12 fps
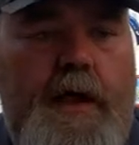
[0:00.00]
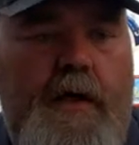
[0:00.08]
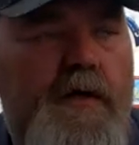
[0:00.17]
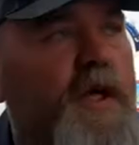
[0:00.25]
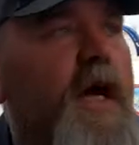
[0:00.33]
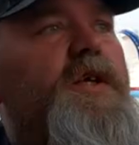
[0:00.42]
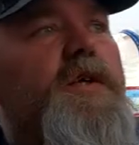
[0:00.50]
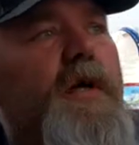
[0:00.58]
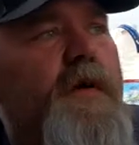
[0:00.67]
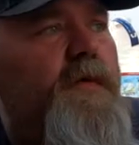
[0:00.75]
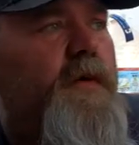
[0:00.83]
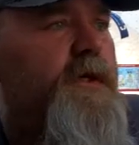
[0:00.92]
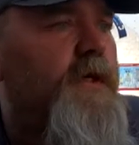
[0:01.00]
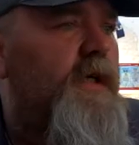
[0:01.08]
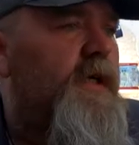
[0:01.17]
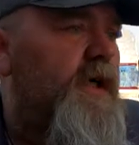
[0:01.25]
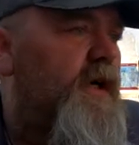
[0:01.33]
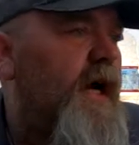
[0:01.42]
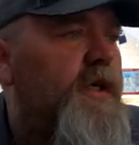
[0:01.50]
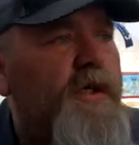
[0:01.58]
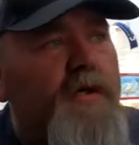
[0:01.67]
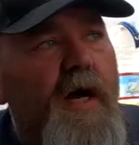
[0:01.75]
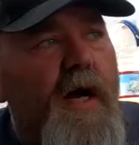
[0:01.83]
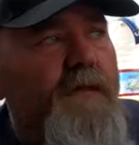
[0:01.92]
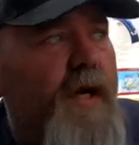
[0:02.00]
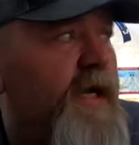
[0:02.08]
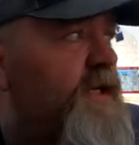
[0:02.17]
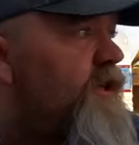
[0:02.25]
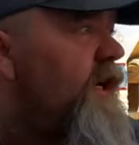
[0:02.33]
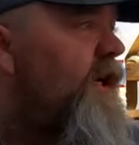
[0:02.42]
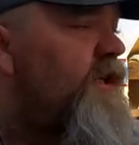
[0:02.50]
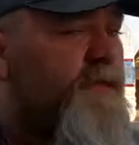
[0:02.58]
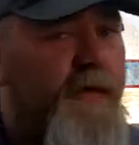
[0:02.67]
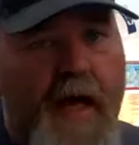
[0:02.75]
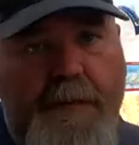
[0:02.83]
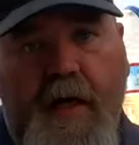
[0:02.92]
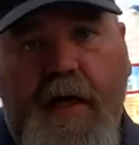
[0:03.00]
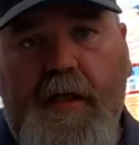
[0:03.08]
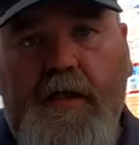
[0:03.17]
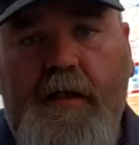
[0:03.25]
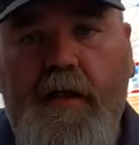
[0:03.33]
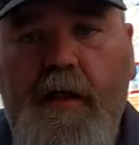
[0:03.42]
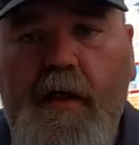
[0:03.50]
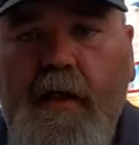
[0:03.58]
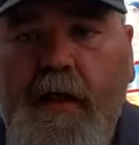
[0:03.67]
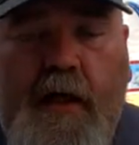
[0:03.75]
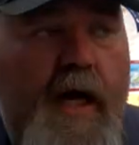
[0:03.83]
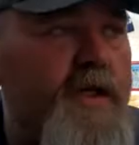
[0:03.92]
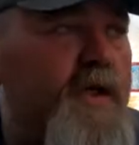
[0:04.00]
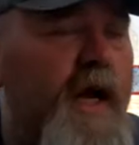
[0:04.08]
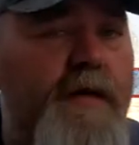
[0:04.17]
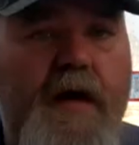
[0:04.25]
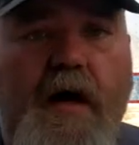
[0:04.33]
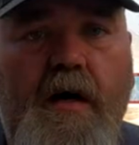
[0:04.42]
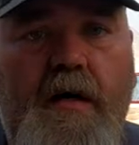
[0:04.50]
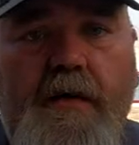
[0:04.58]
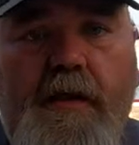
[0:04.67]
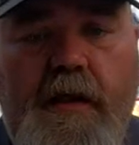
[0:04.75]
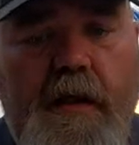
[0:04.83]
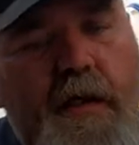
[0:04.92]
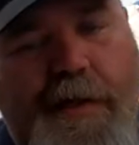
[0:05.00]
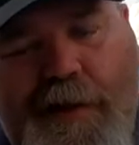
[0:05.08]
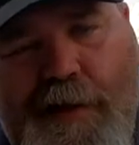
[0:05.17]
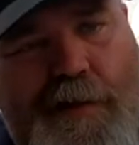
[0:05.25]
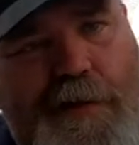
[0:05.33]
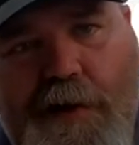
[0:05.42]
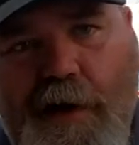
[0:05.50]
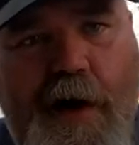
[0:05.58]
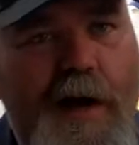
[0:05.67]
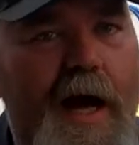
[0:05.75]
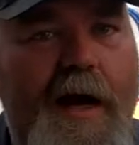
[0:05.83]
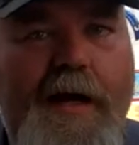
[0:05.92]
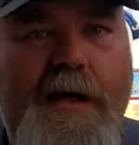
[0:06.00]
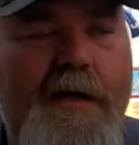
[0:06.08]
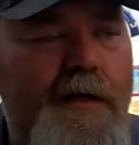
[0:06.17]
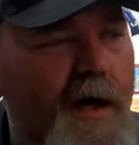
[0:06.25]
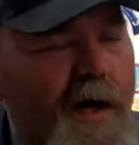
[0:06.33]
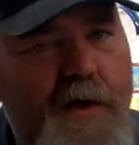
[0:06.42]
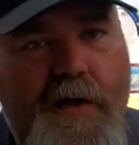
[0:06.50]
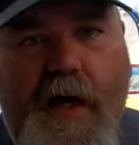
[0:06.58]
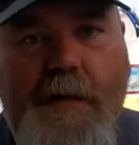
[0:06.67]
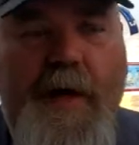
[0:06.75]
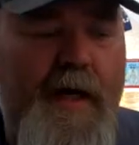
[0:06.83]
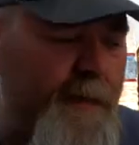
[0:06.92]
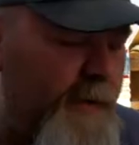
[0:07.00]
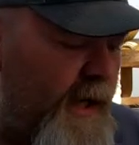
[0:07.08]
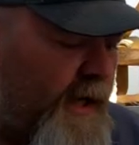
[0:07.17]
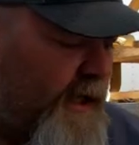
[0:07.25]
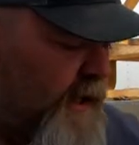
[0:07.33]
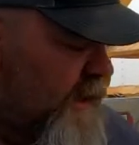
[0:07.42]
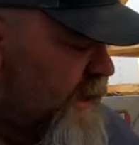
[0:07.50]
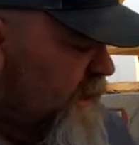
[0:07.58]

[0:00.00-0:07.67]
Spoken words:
You know, you got your reefers, you got your dry vans, you got your flatbeds, you got your heavy hauls. You know, they're all out here, all trying to make a penny,